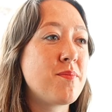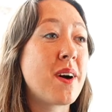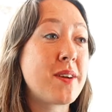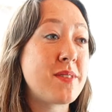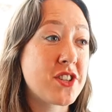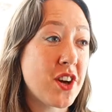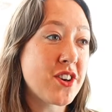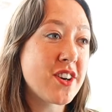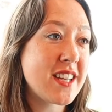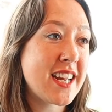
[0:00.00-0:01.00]
My name is
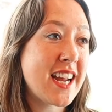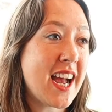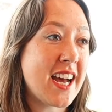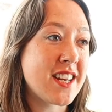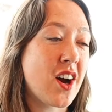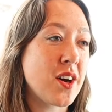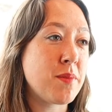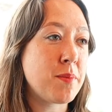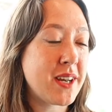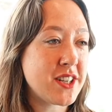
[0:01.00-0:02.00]
Sian Gooding and
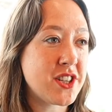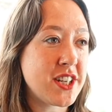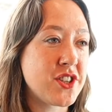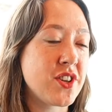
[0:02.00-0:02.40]
I'm a PhD